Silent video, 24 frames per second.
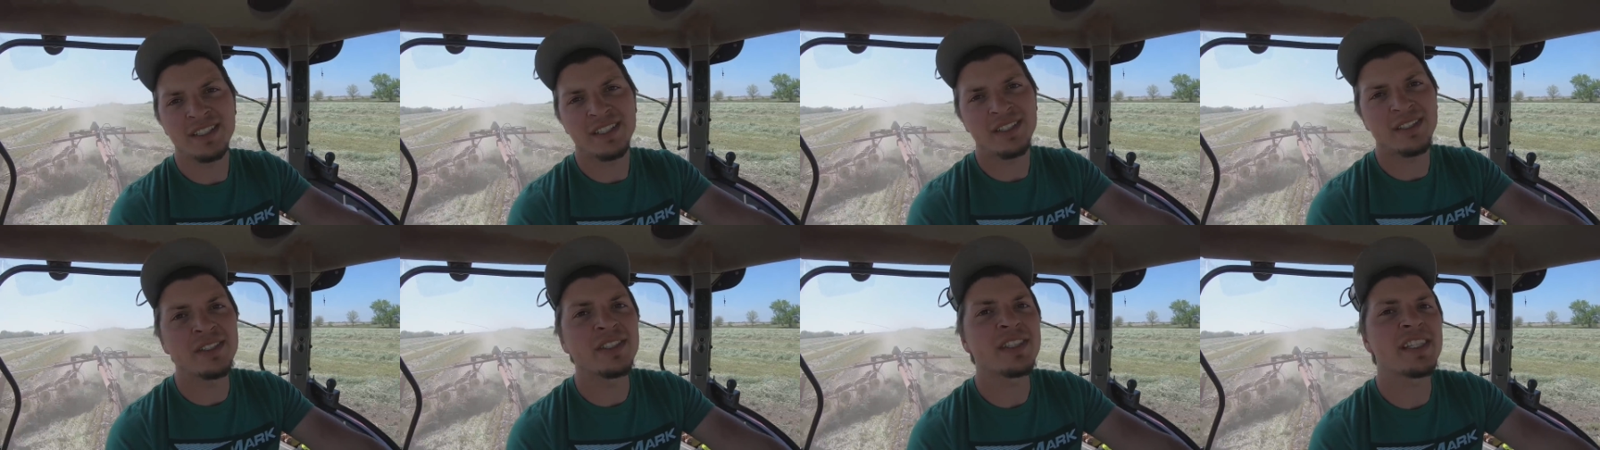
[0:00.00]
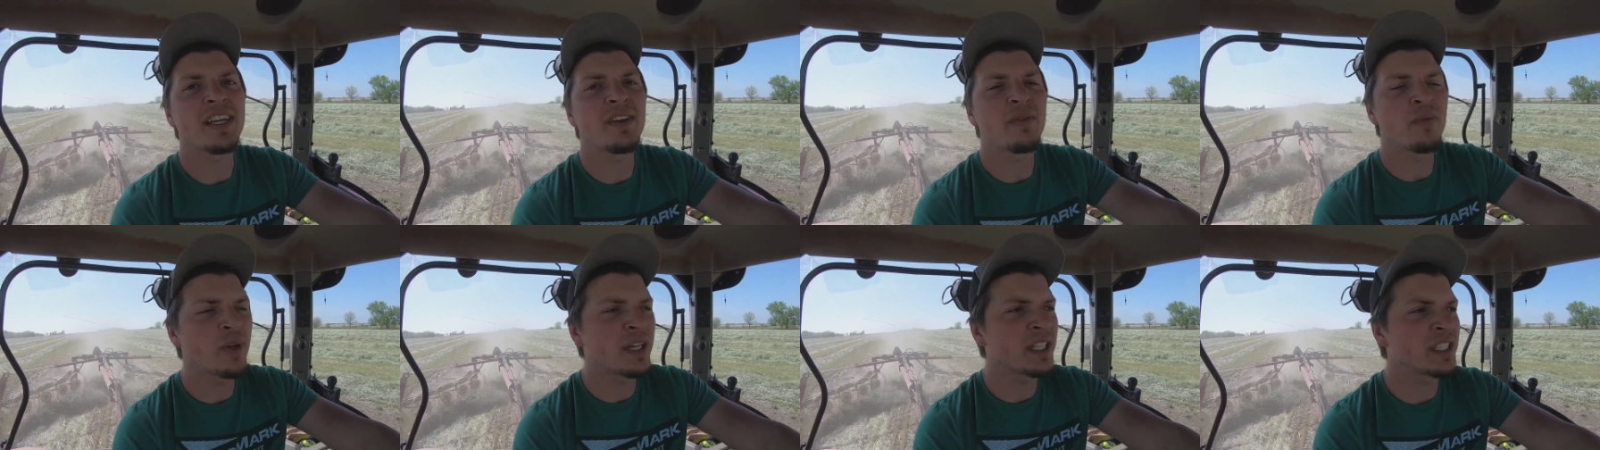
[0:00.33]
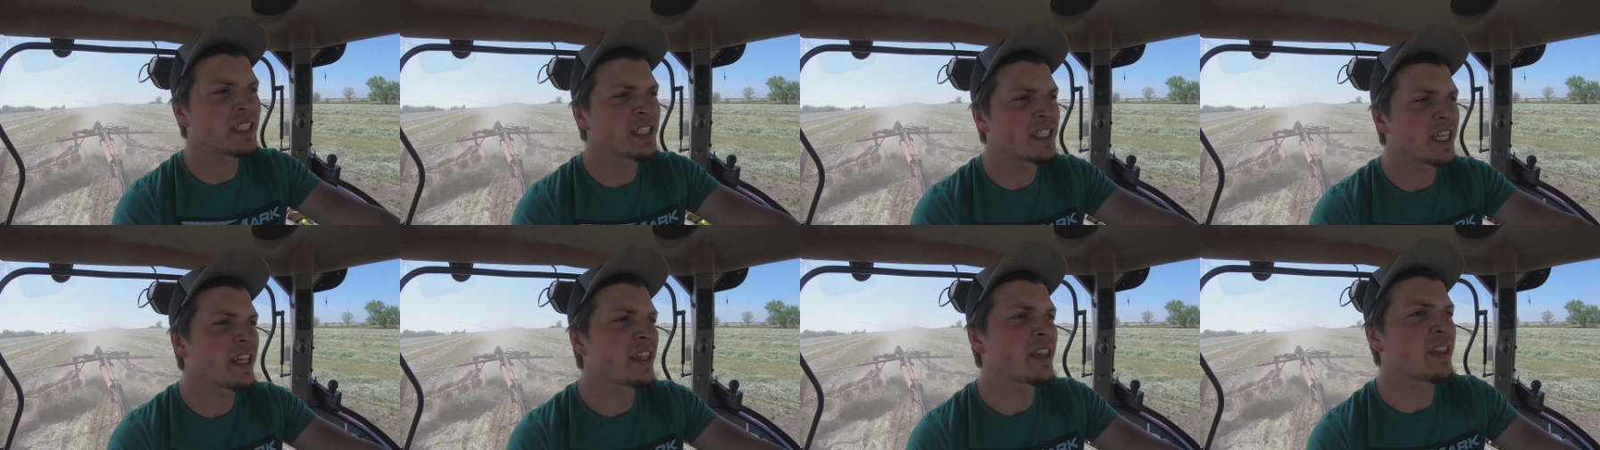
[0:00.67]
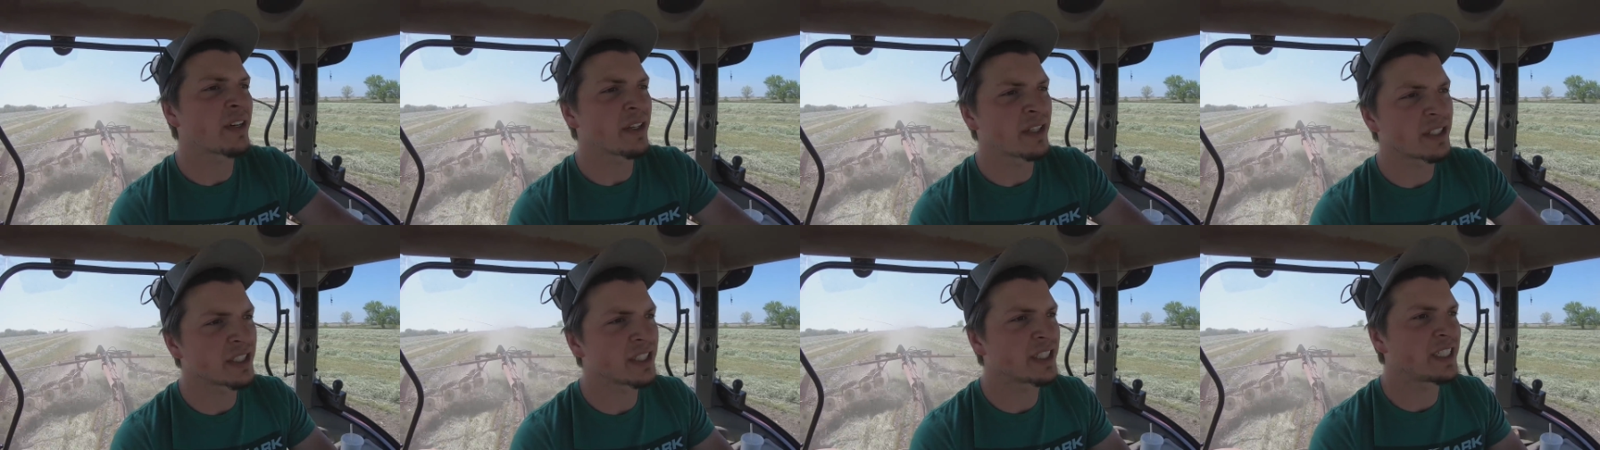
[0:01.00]
Tuesday, Wednesday,
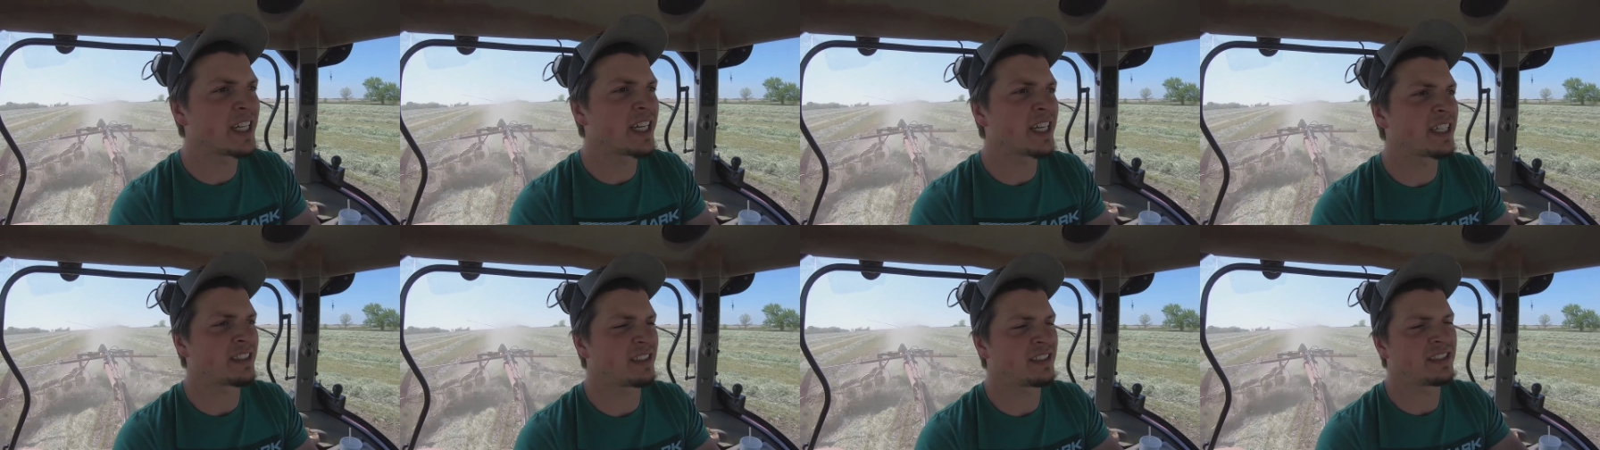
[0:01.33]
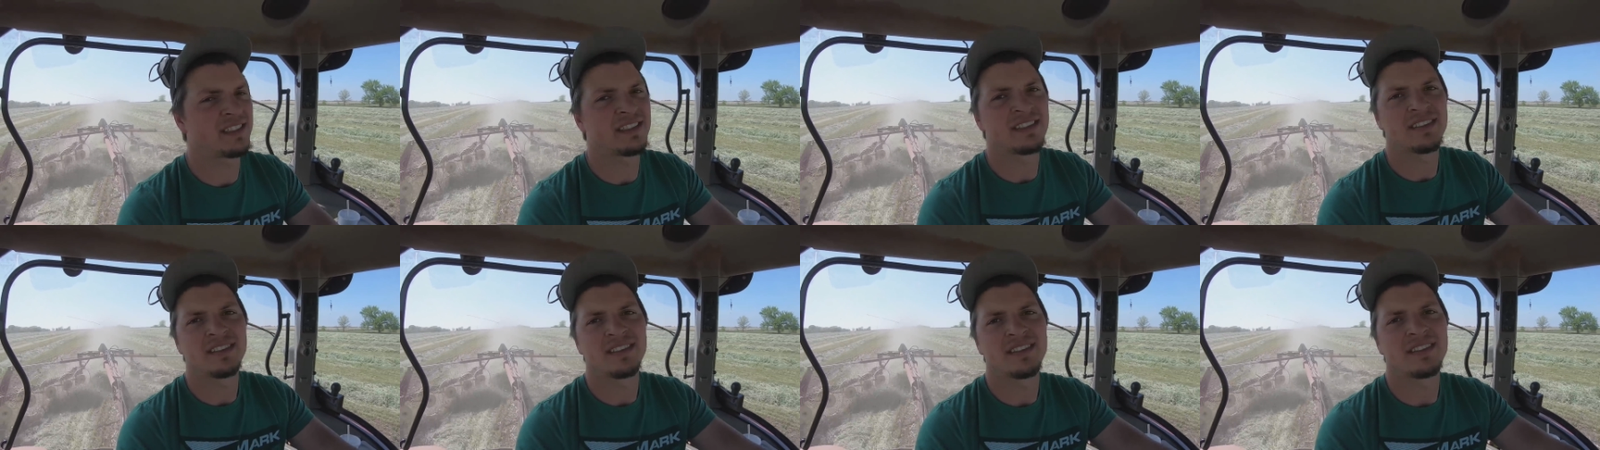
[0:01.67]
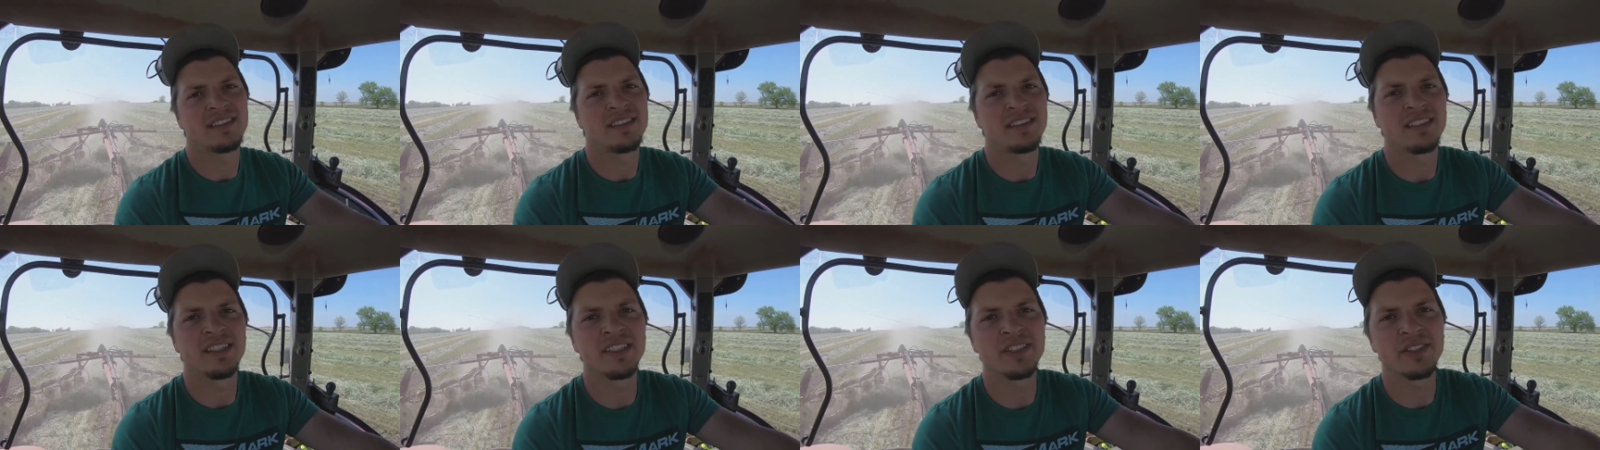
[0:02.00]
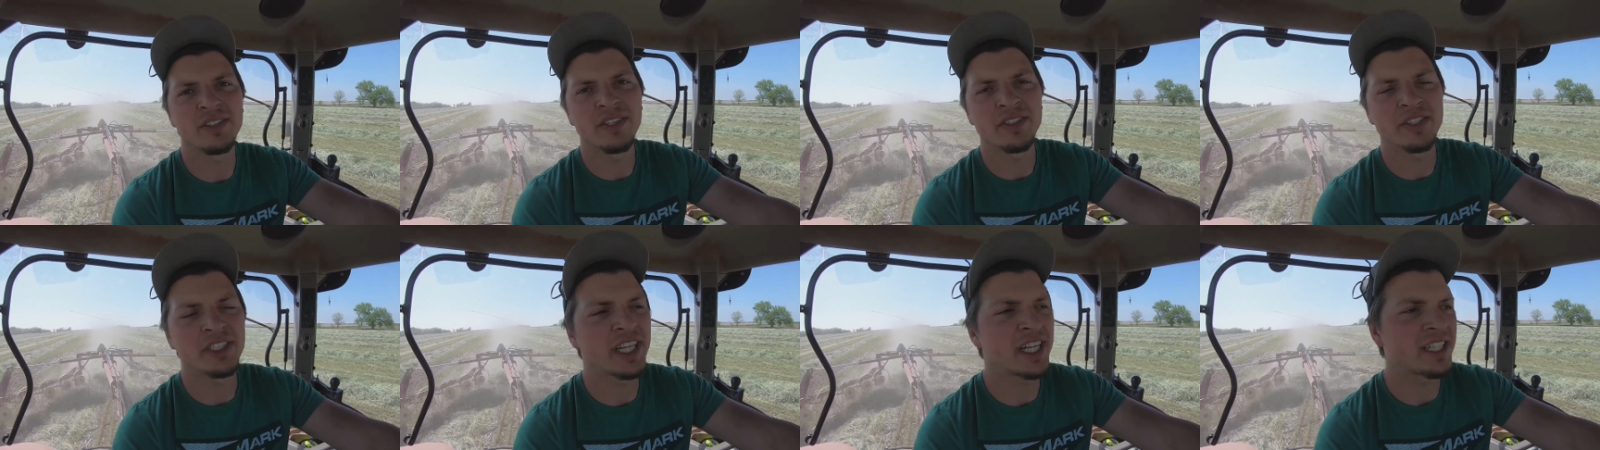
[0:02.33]
Thursday is
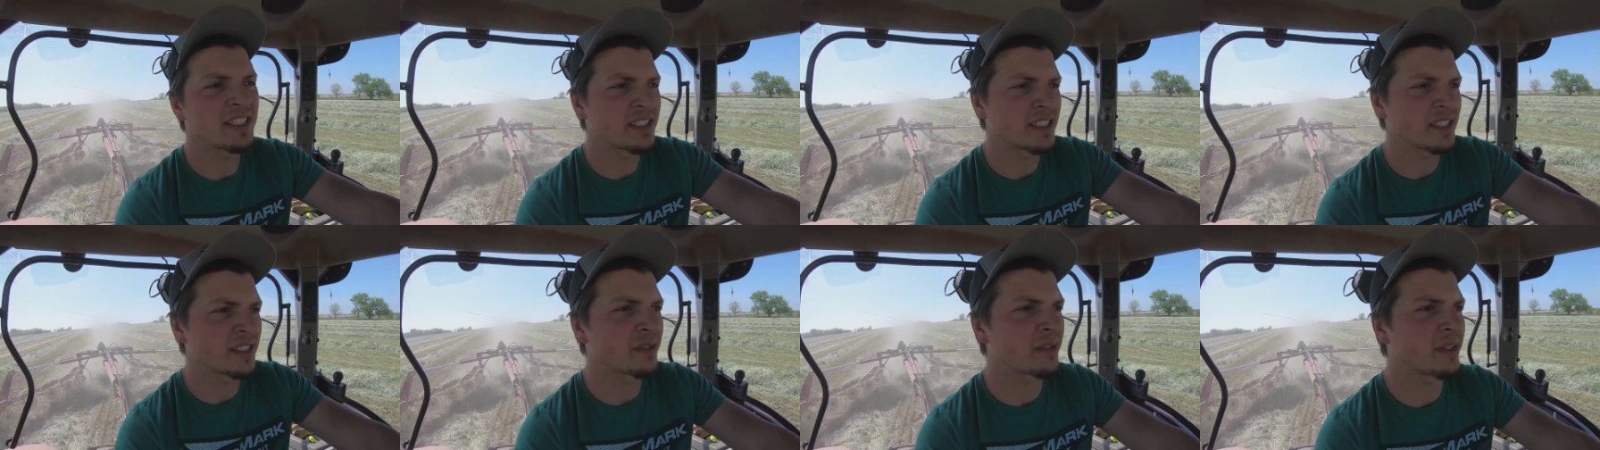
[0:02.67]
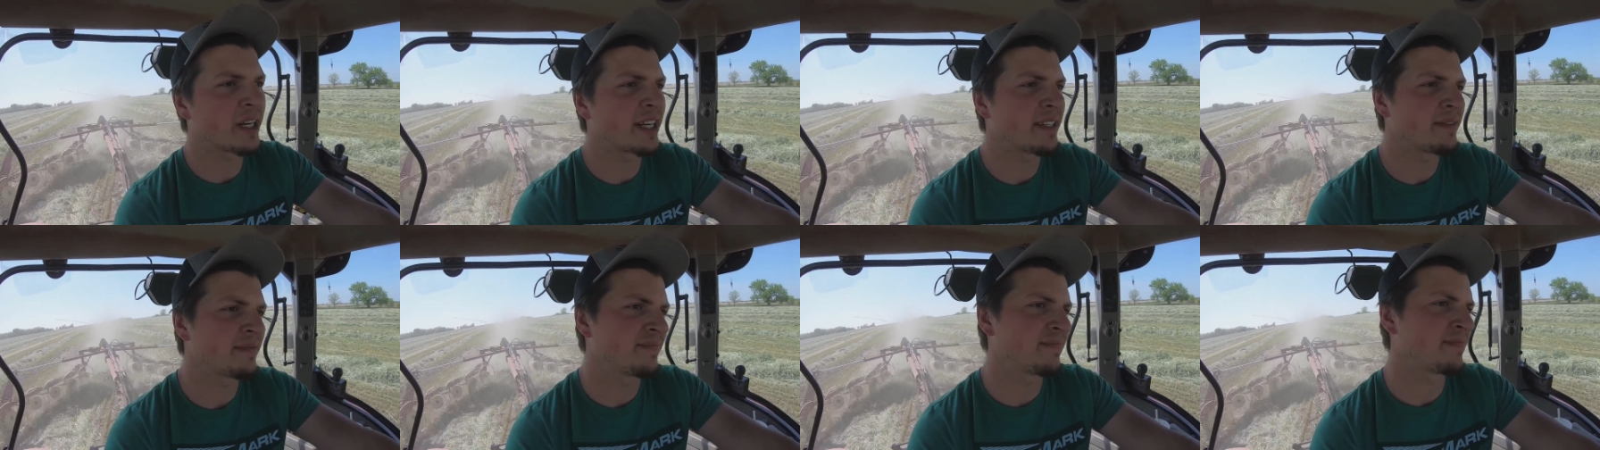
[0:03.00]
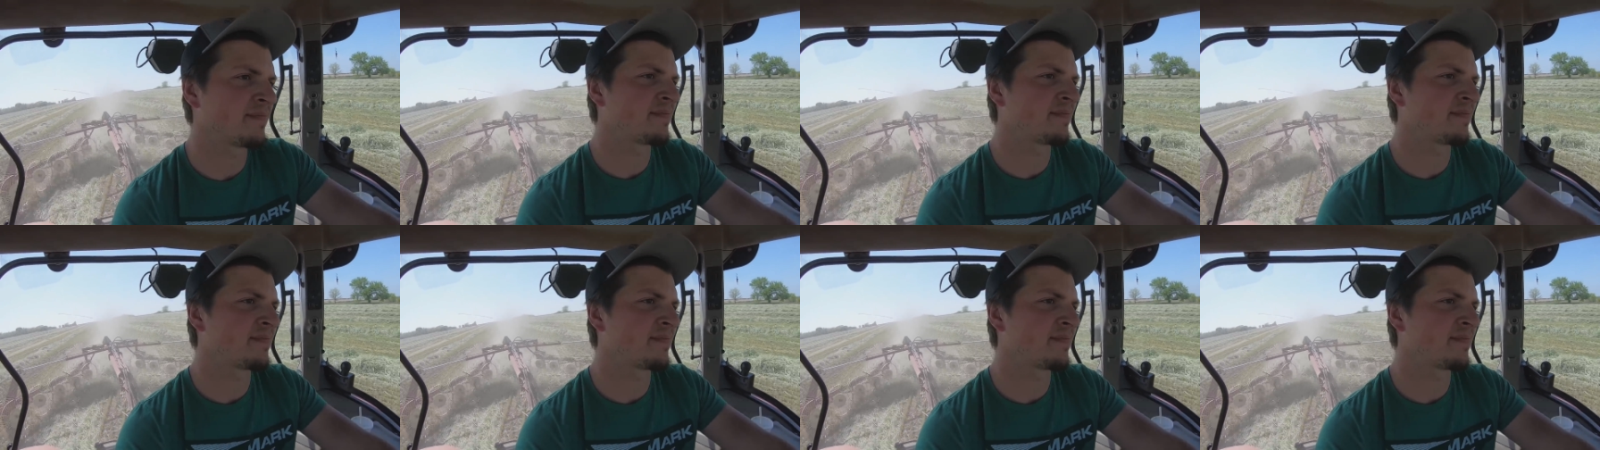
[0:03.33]
all chances of rain.